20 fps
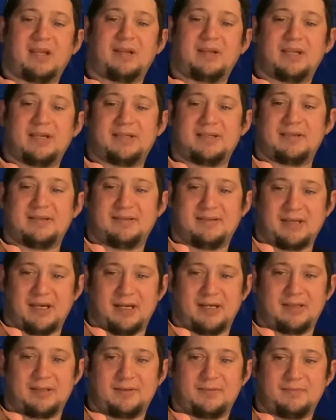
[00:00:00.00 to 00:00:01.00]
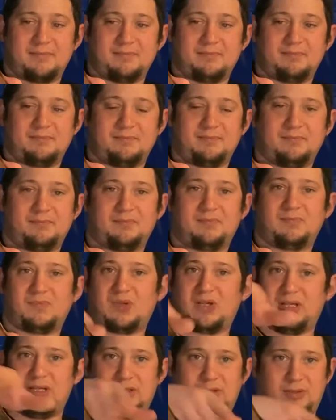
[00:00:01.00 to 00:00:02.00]
this is done.
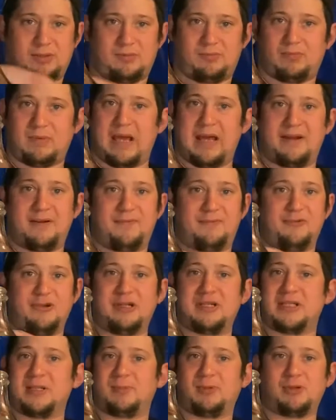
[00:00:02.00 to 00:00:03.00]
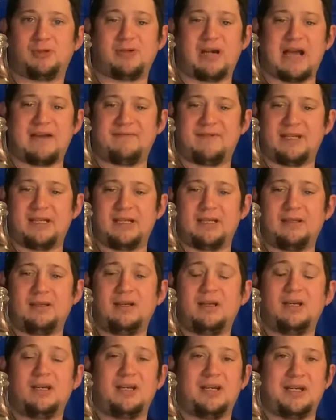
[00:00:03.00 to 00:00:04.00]
It's at a reasonable gravity.
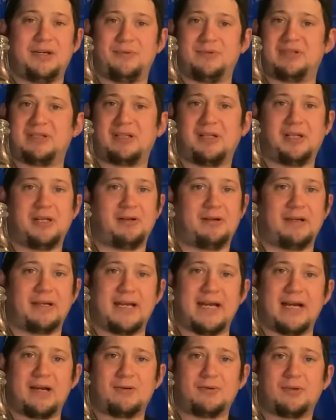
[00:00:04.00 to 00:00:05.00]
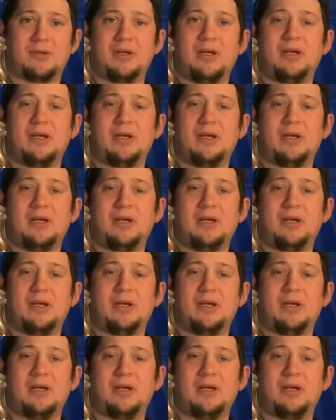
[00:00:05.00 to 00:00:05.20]
It was clearing out.